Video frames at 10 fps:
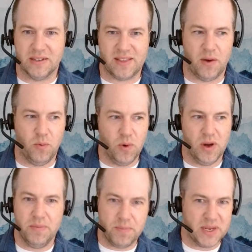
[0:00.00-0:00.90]
that
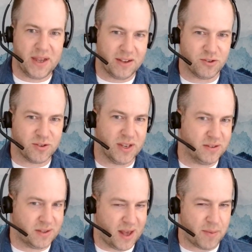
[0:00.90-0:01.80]
one big exercise
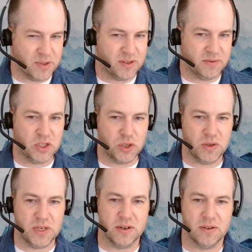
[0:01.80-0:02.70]
that happens every 2
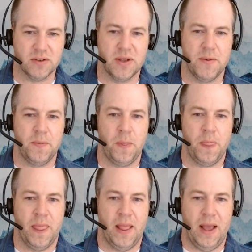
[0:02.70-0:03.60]
years,
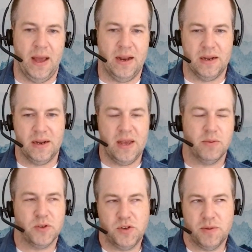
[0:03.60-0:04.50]
and it
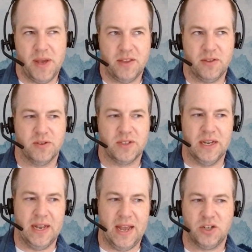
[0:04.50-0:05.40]
enables you to make those
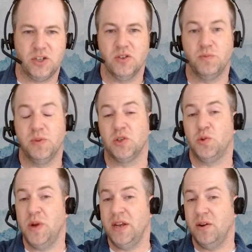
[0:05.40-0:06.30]
connections
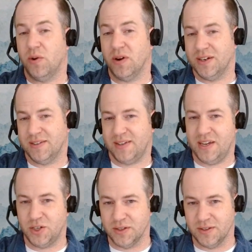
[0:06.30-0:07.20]
between
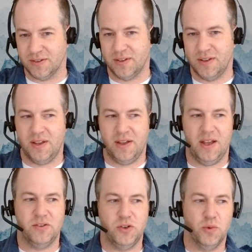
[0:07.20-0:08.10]
organizations
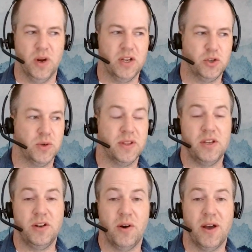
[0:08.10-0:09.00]
as you run a drill that
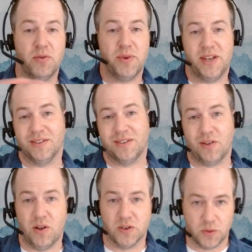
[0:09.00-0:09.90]
you know everybody else is also